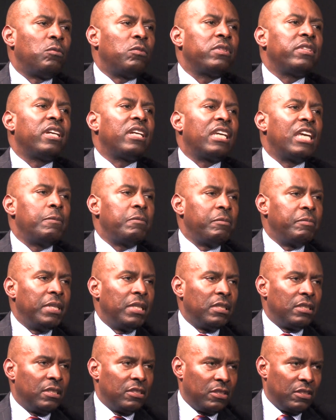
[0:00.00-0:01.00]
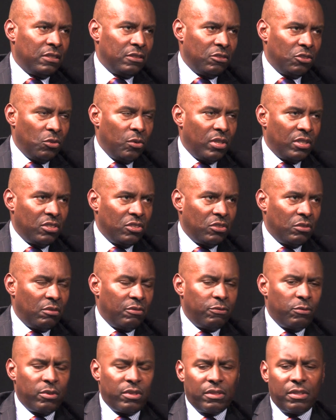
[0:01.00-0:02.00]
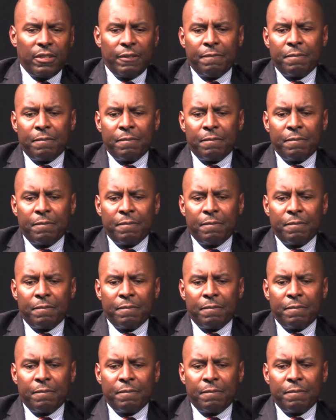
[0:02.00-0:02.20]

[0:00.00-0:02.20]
Their capabilities, and so on and so forth.